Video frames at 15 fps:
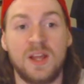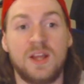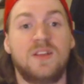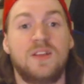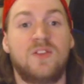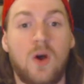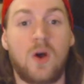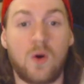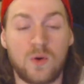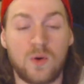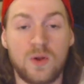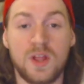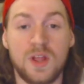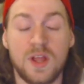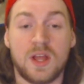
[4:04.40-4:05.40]
So
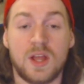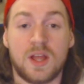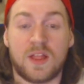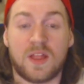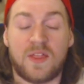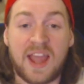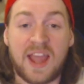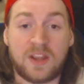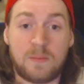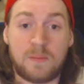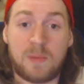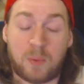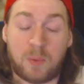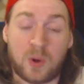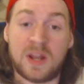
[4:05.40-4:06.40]
that could
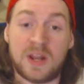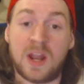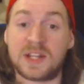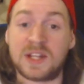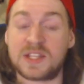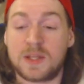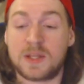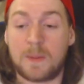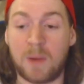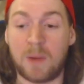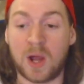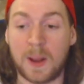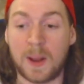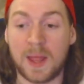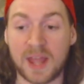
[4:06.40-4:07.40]
be pretty nuts,
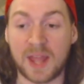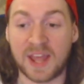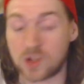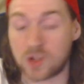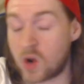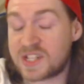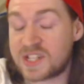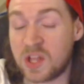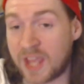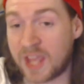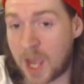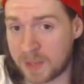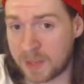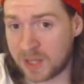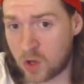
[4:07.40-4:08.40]
but it's hard telling
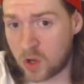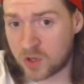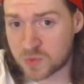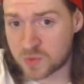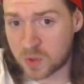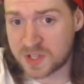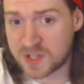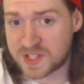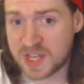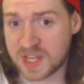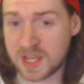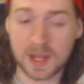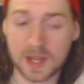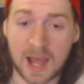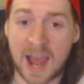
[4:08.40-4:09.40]
how many Lokis we're going to see.